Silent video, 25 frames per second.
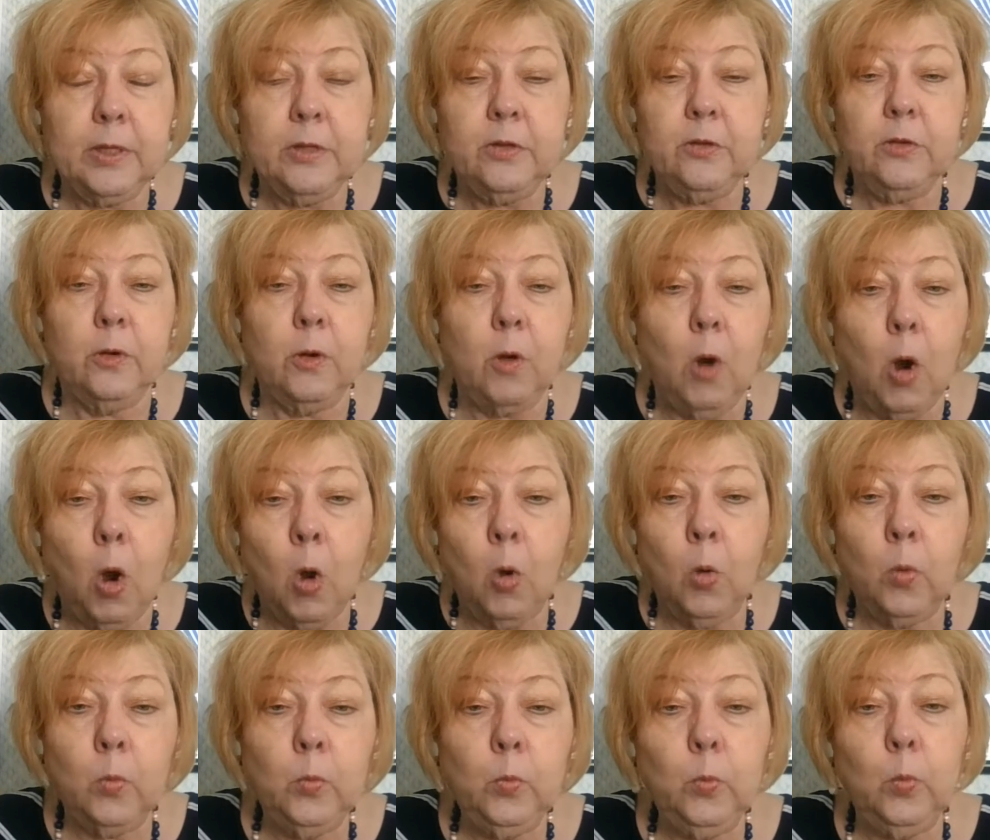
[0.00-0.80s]
in your
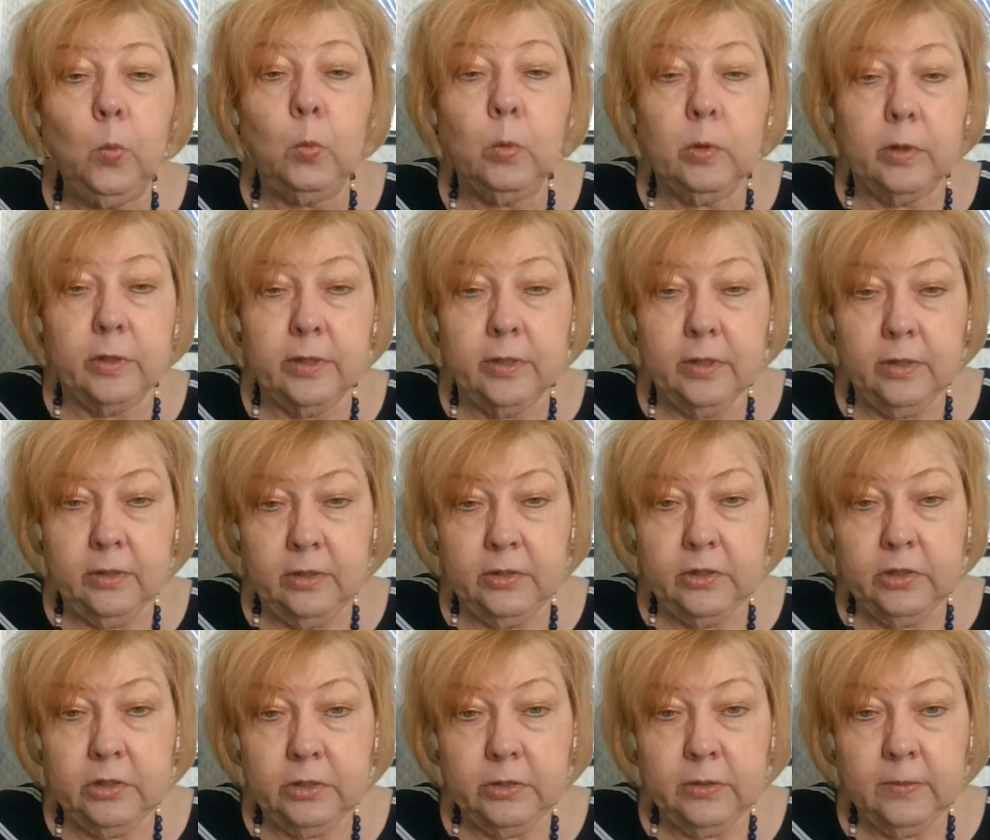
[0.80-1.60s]
own
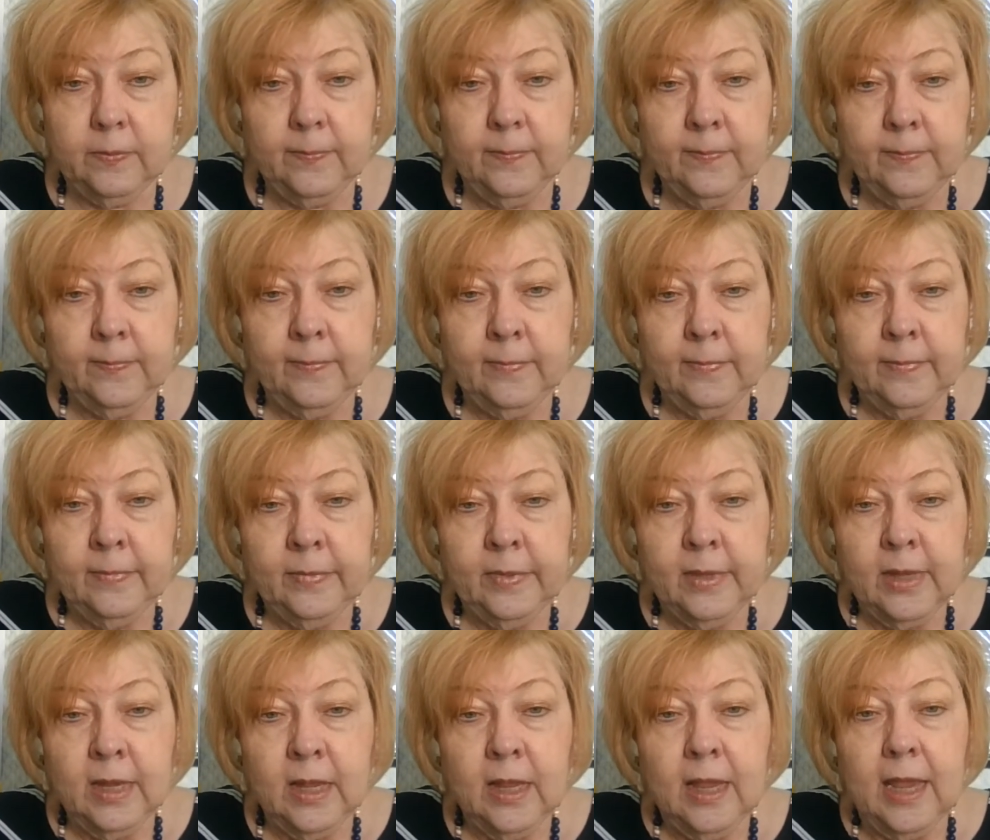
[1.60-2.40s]
words.
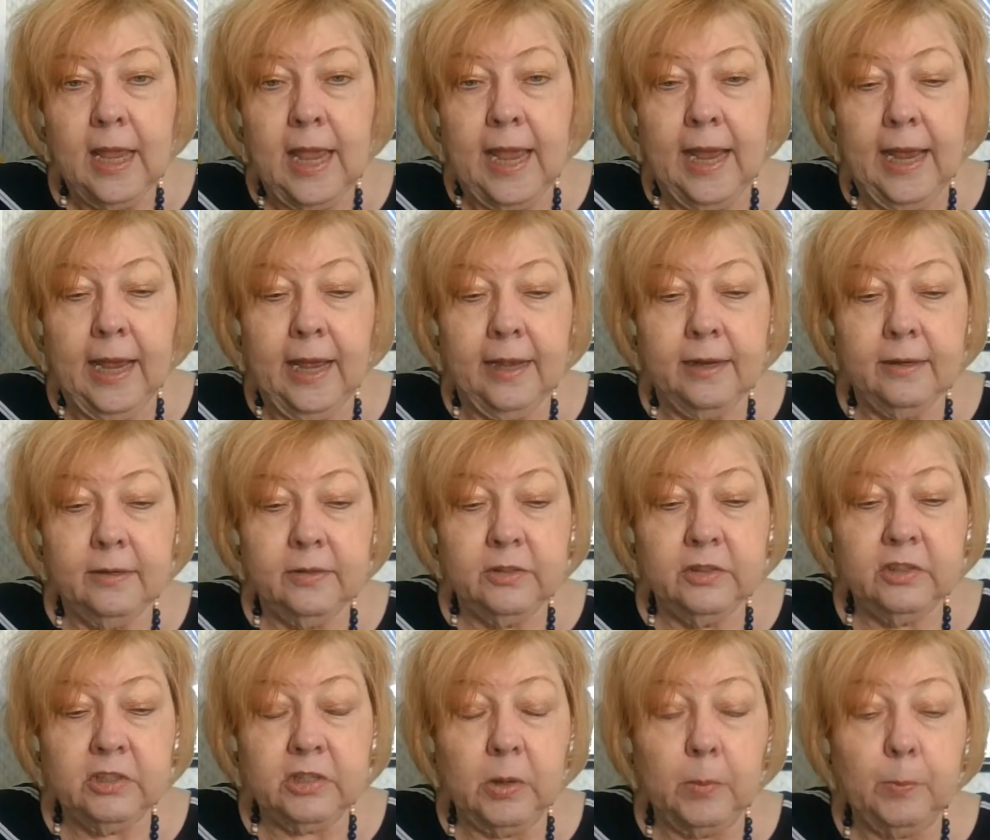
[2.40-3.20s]
And
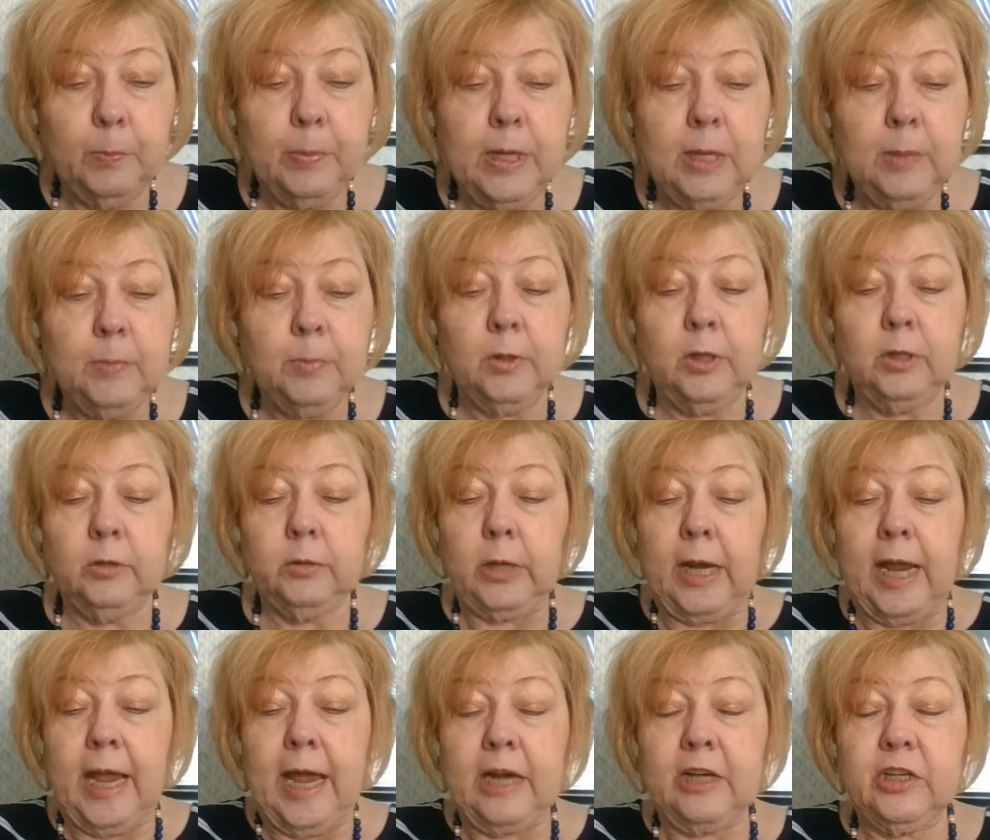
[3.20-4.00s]
some people
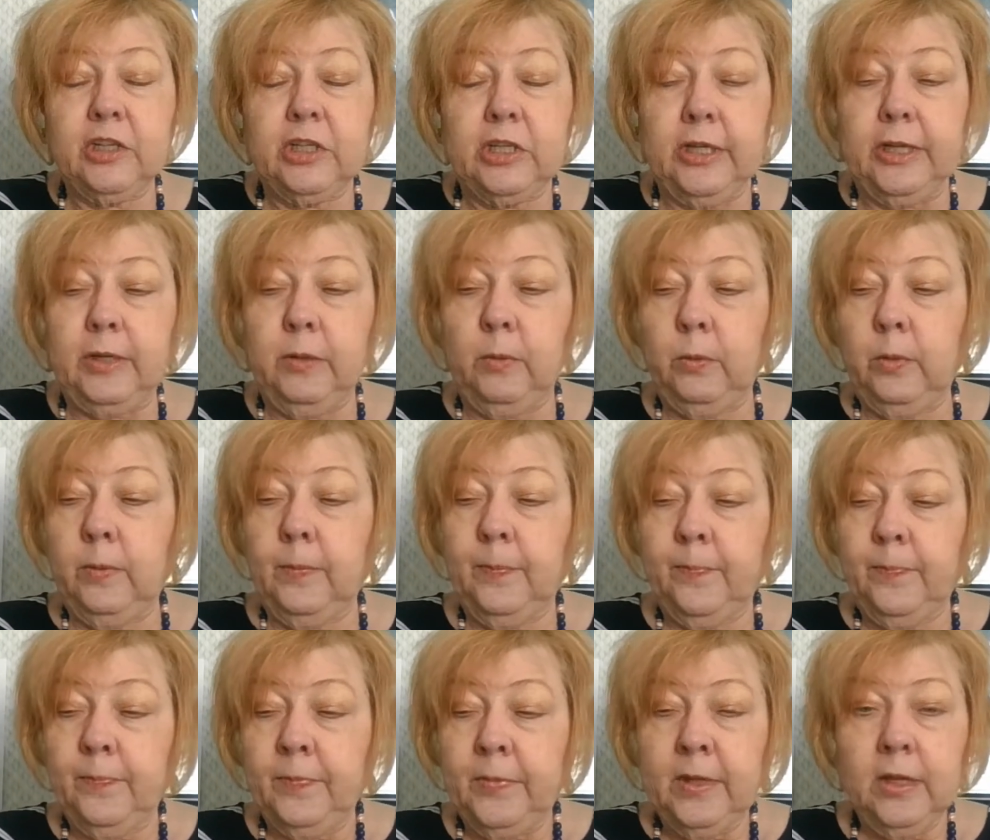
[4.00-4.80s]
are
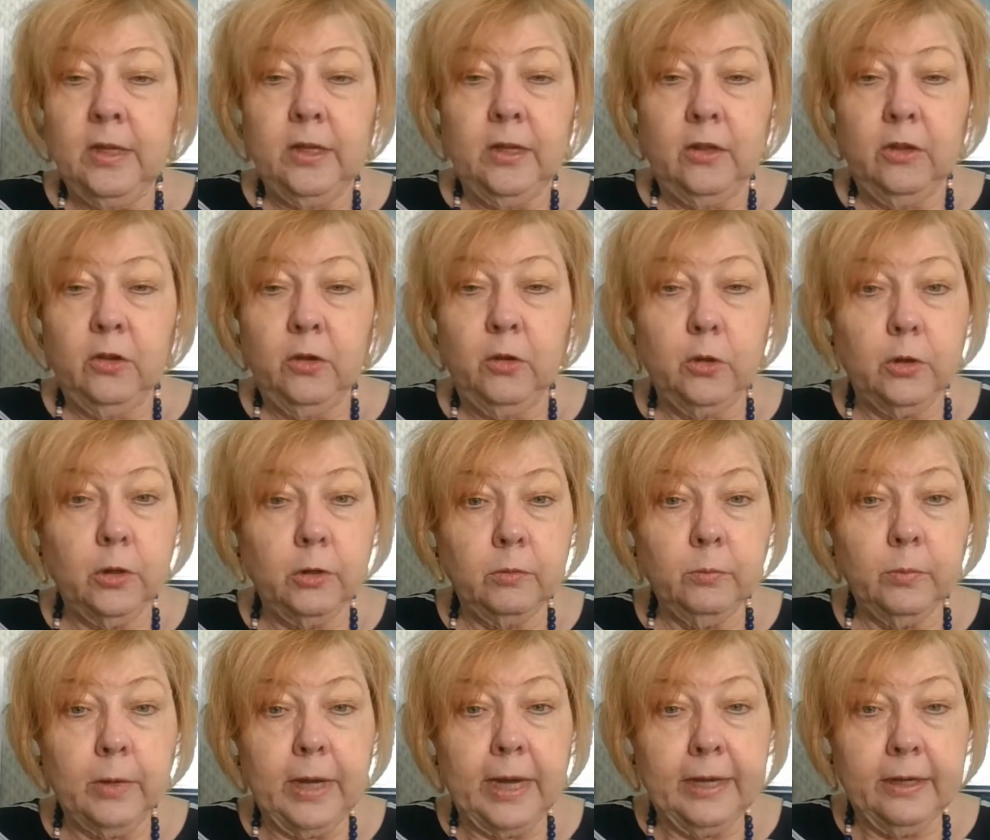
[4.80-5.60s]
actually
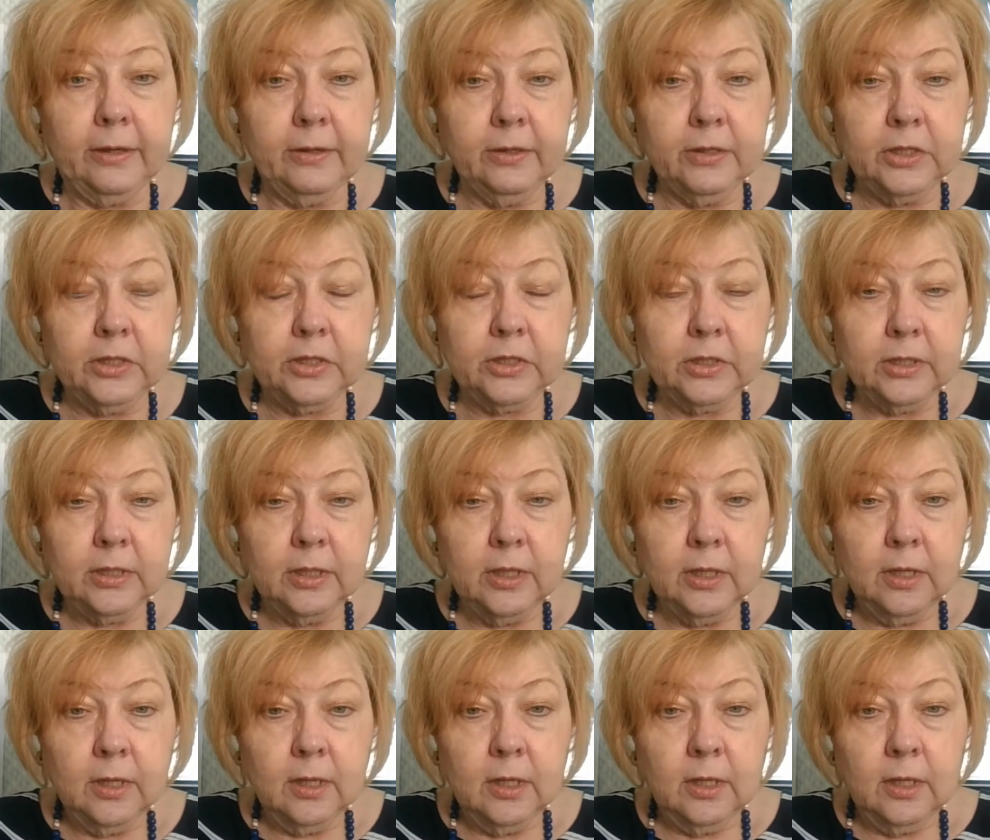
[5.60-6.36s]
good writers.